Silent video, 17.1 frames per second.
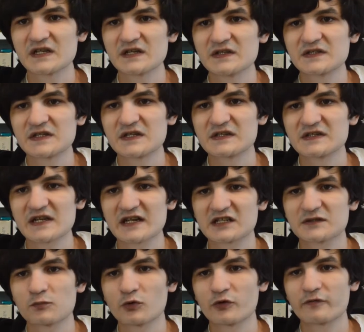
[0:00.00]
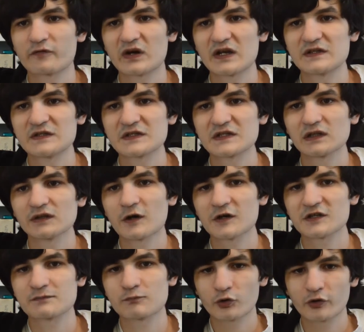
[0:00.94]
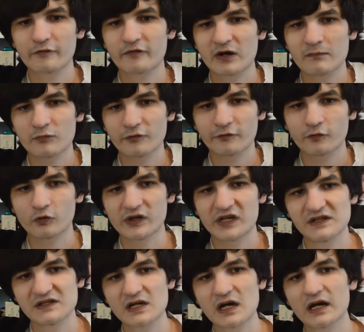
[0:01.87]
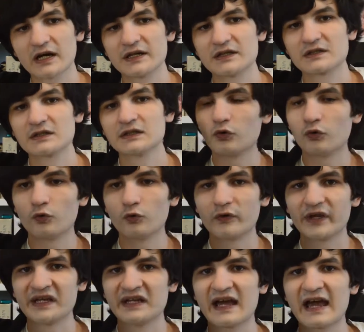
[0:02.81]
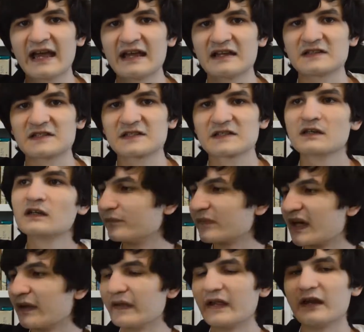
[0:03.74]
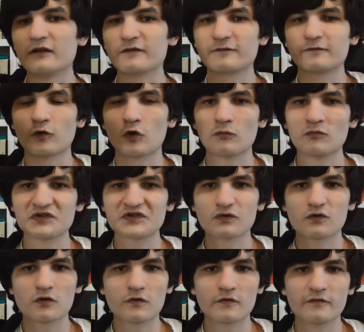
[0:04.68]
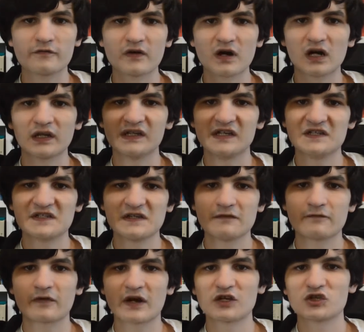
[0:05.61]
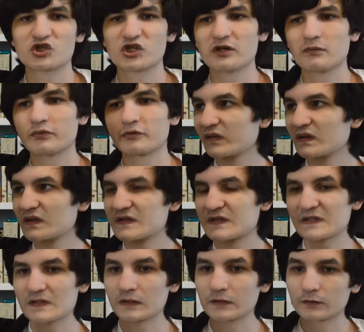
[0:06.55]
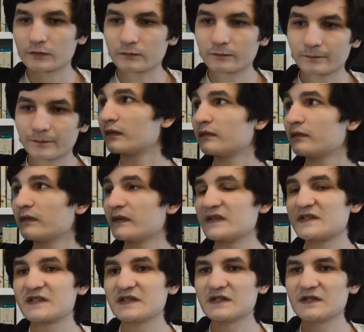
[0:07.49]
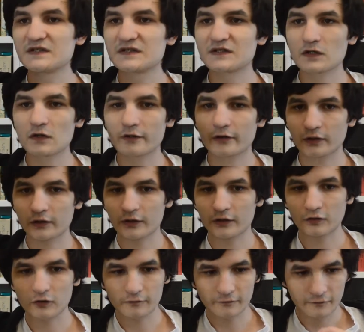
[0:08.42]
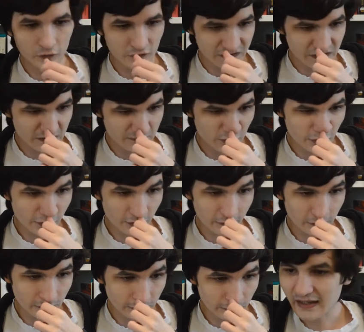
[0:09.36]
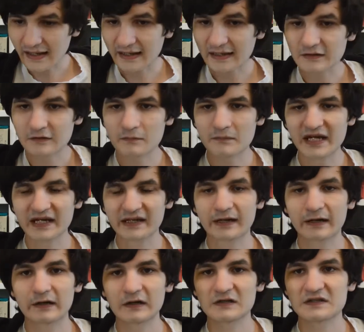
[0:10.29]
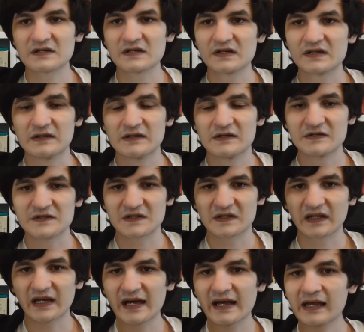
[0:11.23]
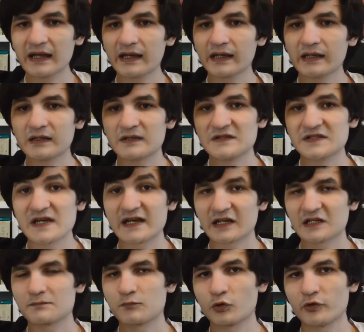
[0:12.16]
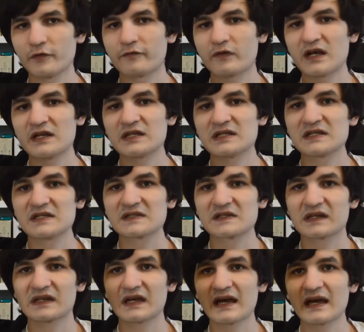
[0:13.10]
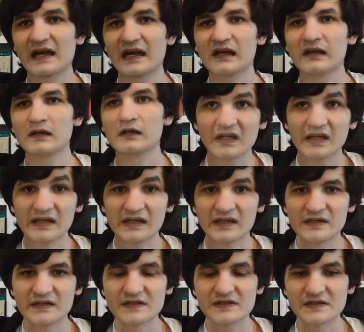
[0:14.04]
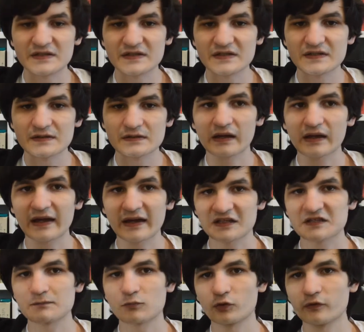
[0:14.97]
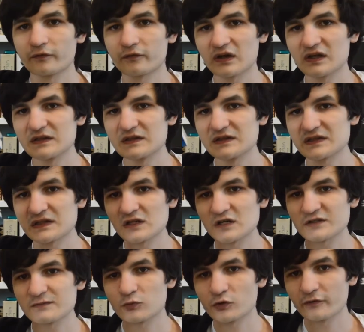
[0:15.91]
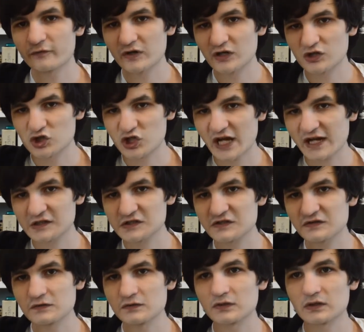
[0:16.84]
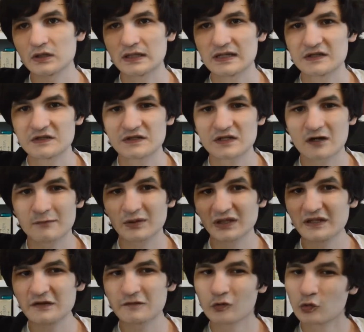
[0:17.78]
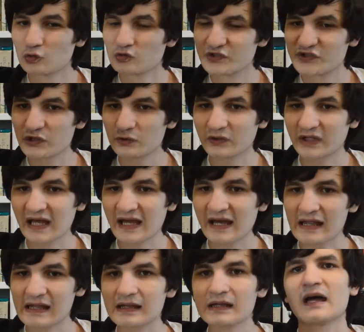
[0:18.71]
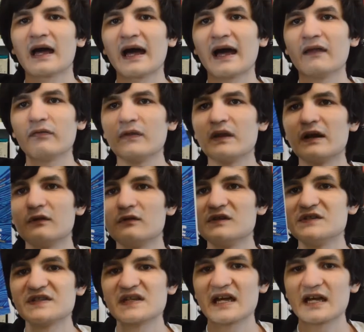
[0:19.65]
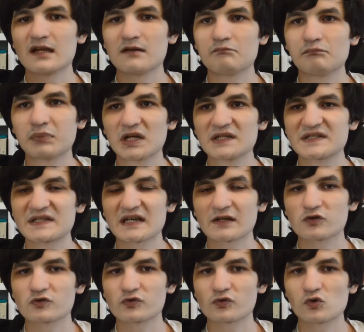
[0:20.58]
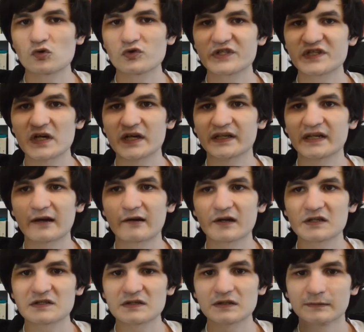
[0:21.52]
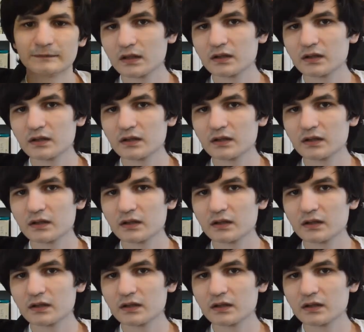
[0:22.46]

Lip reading: is his ex-boyfriend's last boyfriend before he died, who he hates, and they form a sort of uneasy friendship. So this is a Known Voices book, and the main character is gay, his ex-boyfriend is gay, his ex-boyfriend's last boyfriend Jackson is, I believe, also gay, and there is a bisexual side character.